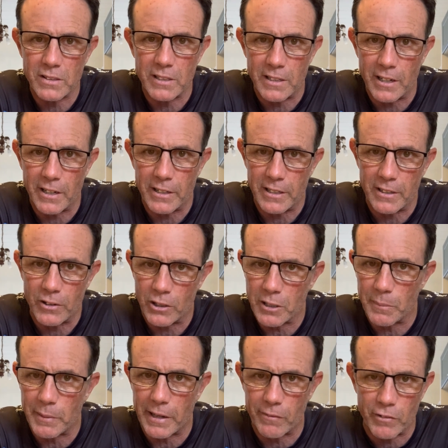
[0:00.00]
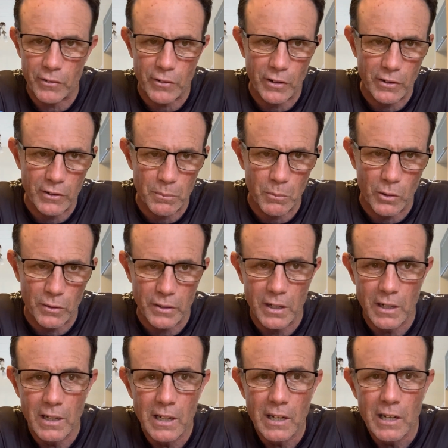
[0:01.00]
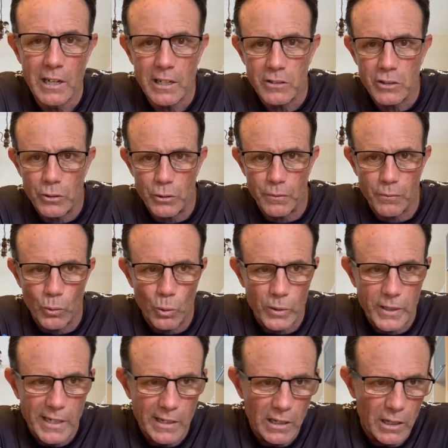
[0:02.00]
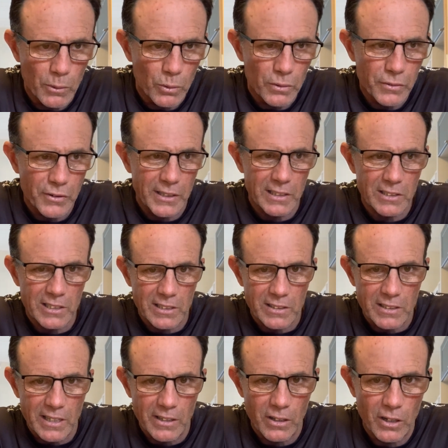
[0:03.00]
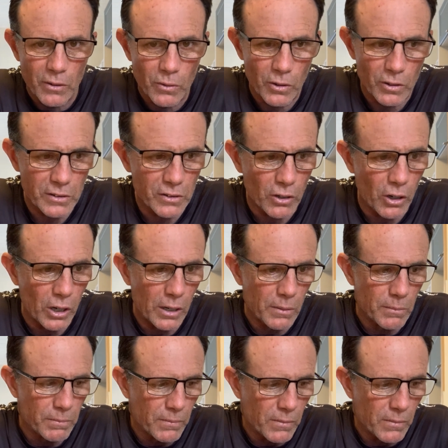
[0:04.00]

You're not going to be able to throw them on 2 to 4 kilo or 3 to 6 kilo rods. I